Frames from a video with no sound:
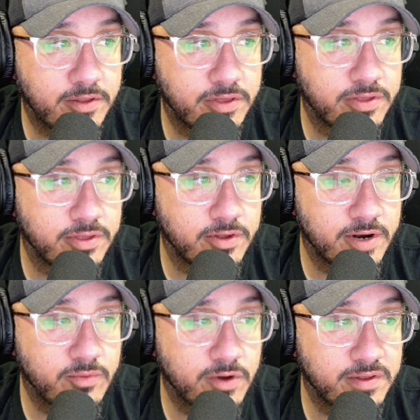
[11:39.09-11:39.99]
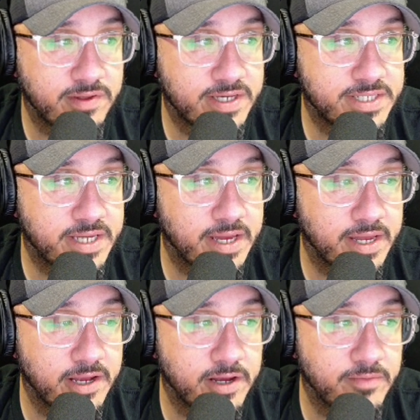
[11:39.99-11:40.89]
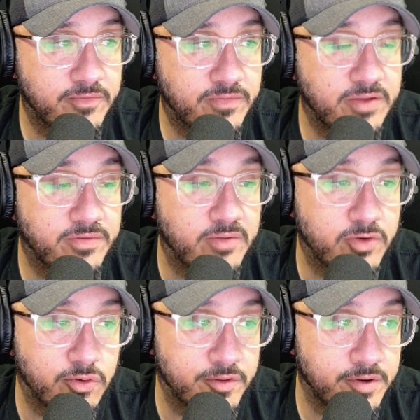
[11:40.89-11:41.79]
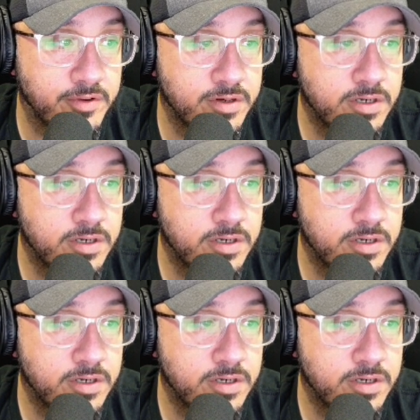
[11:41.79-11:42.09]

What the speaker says: 31 to 60K income, 55 and older.